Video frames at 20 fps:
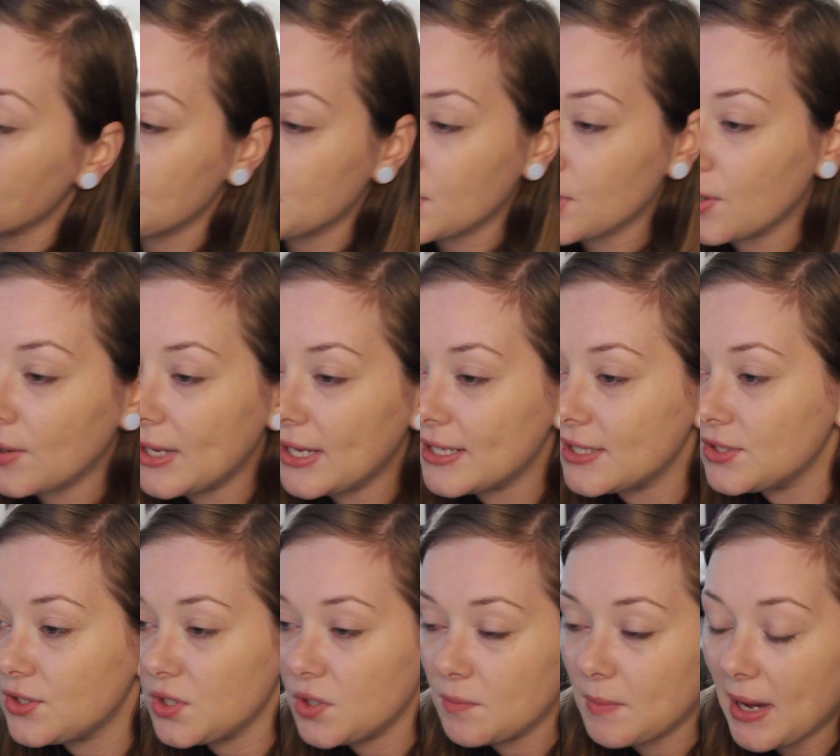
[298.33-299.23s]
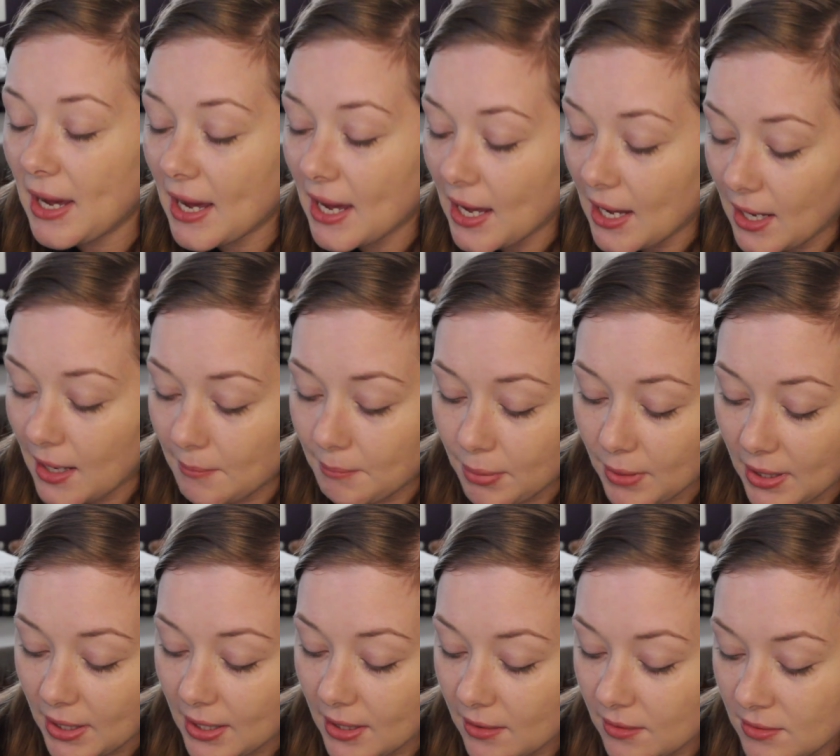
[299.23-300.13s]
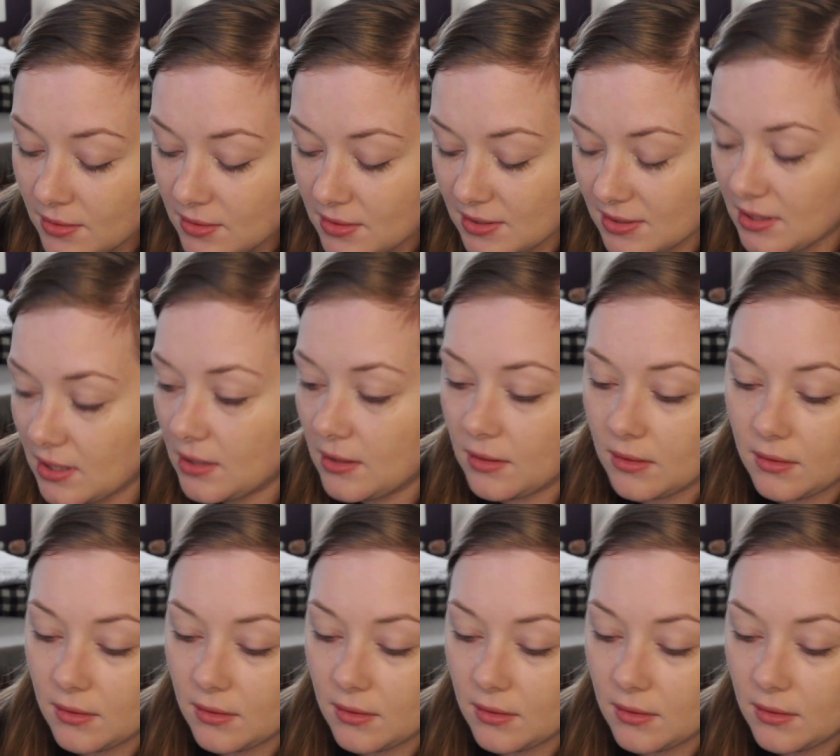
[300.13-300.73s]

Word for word: I'm gonna go ahead and do my eyebrows.